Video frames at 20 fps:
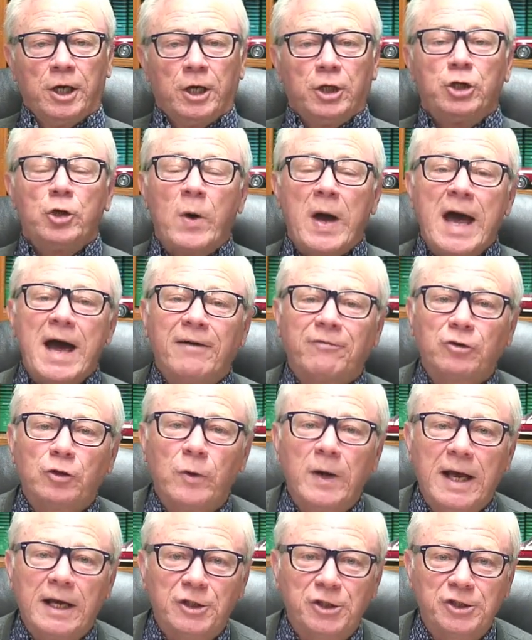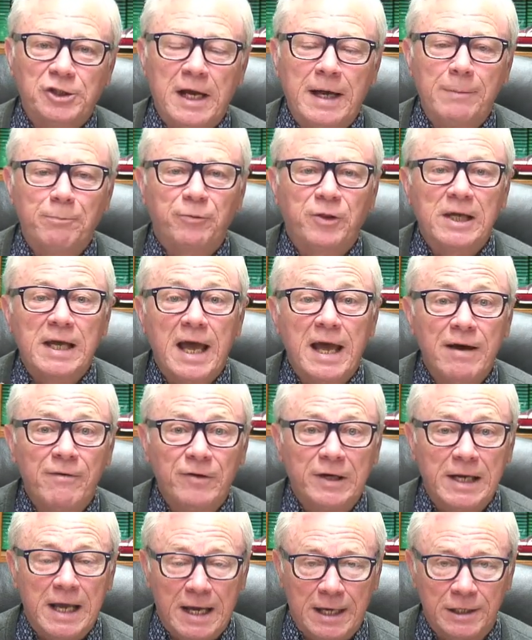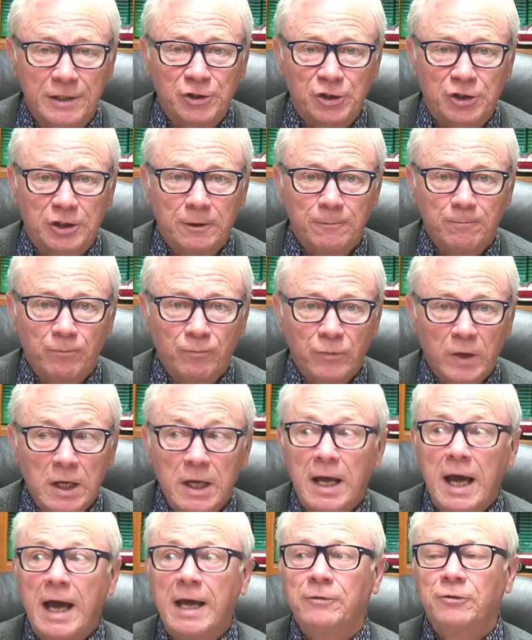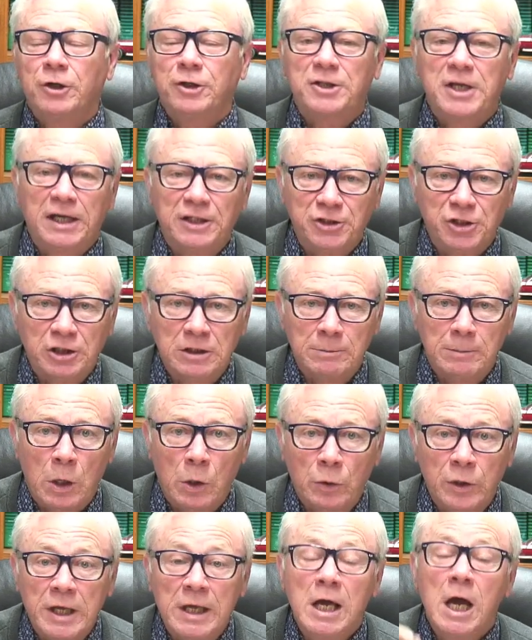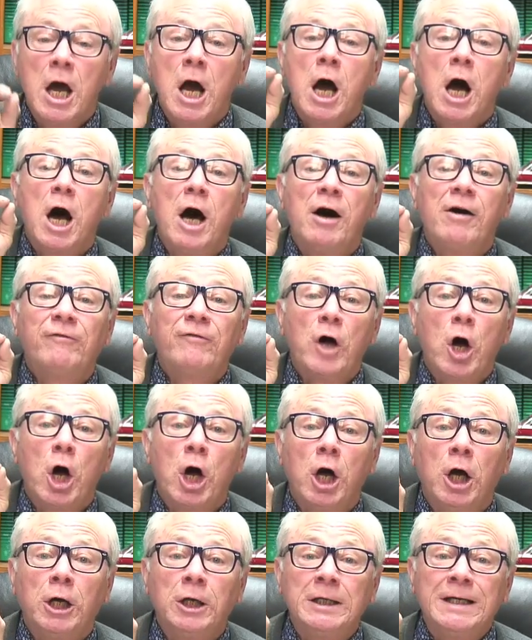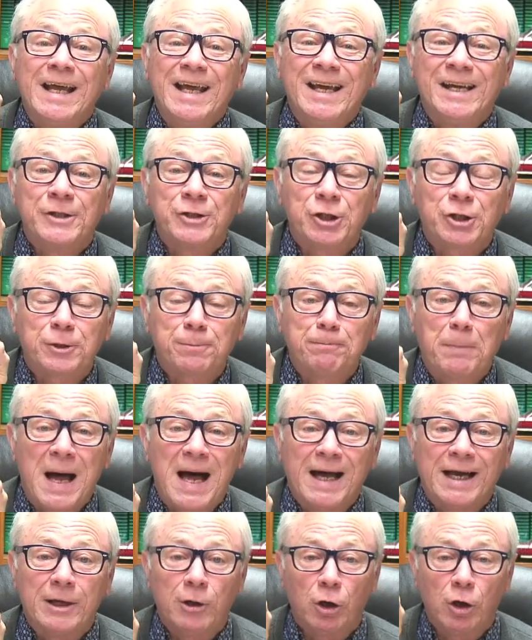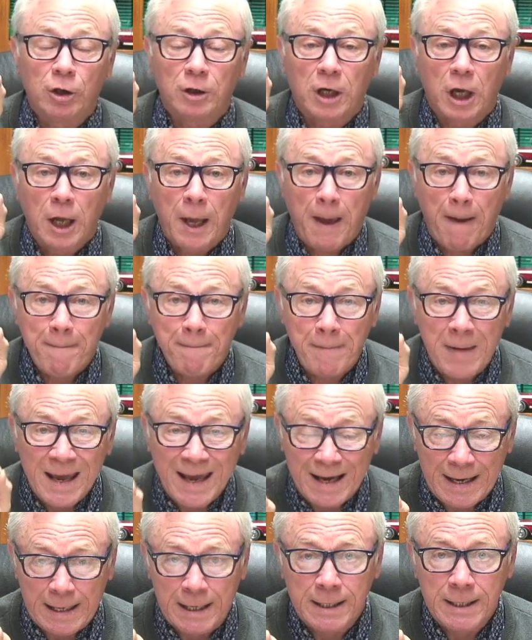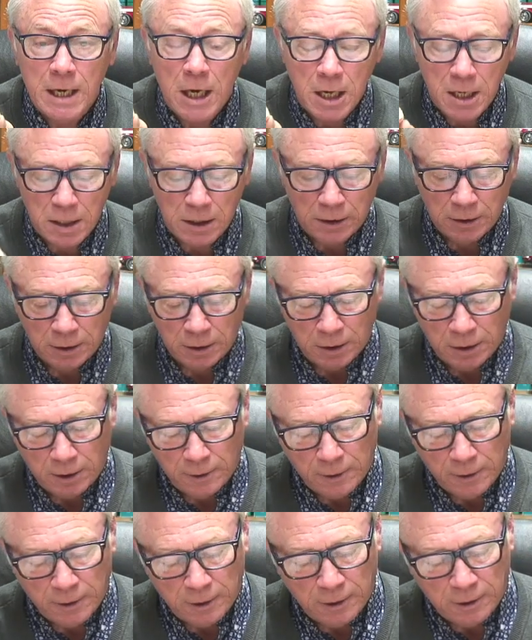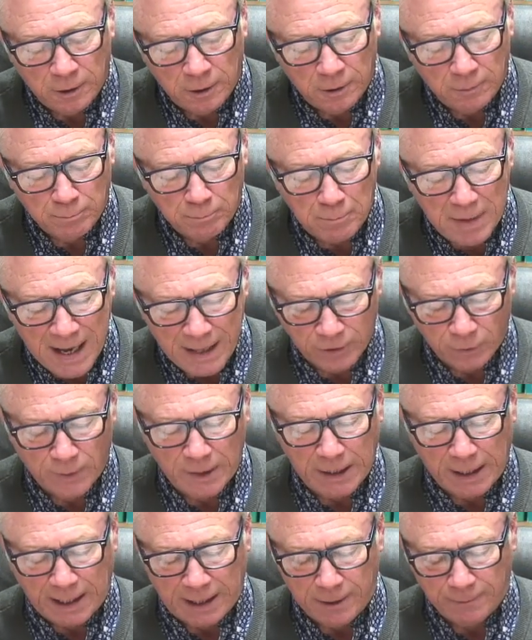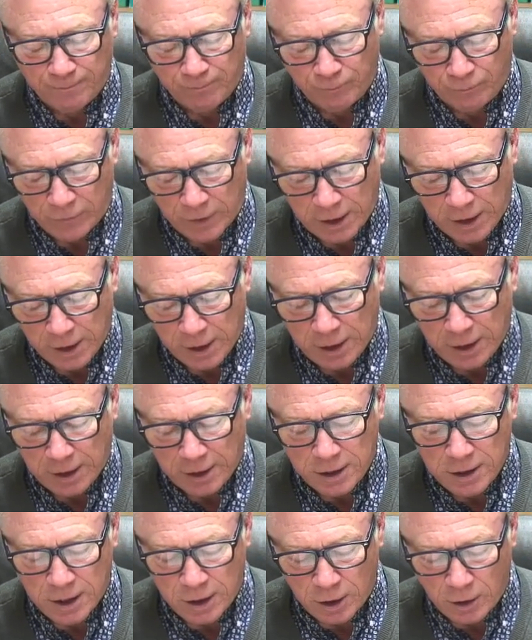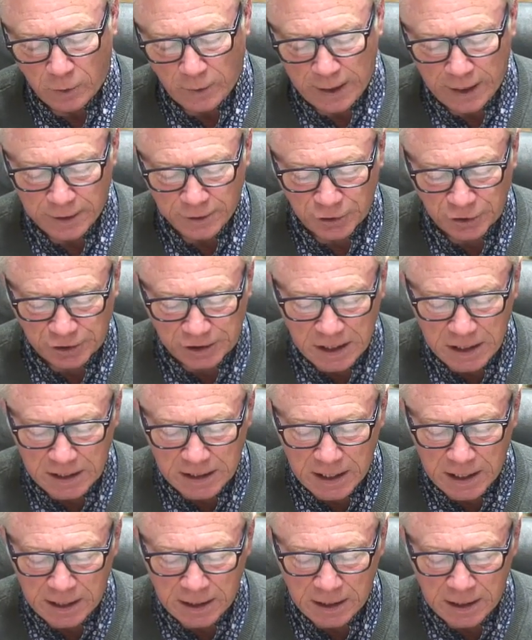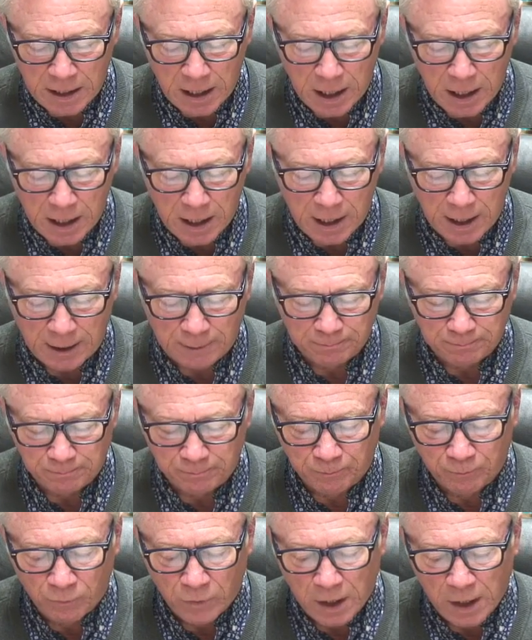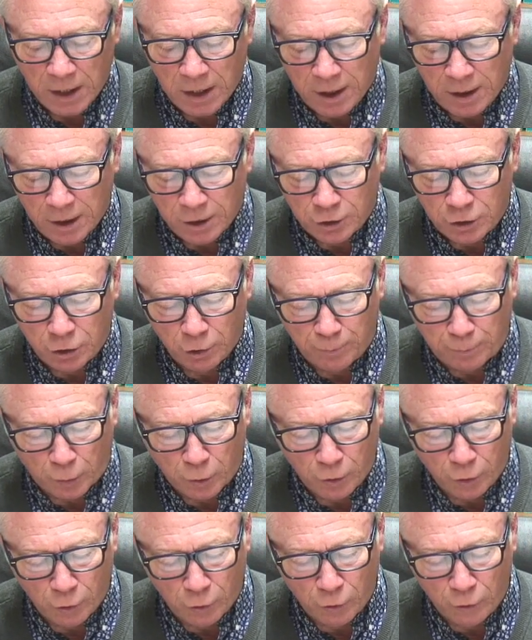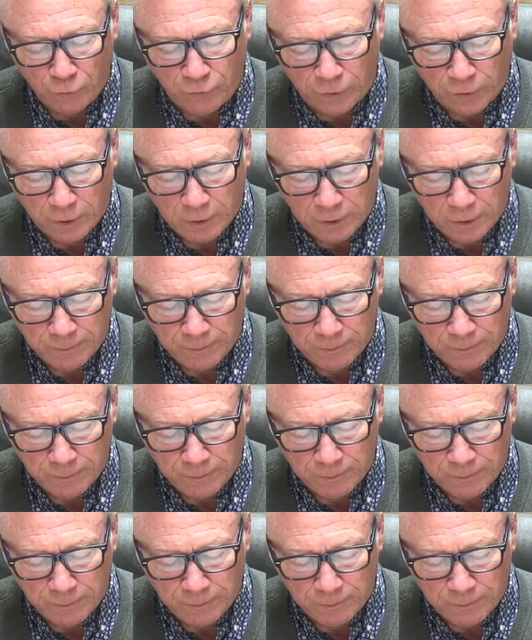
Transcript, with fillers: You have to accept the evidence and the testimony of uninspired men. By the way, you know, in seeking um, to prove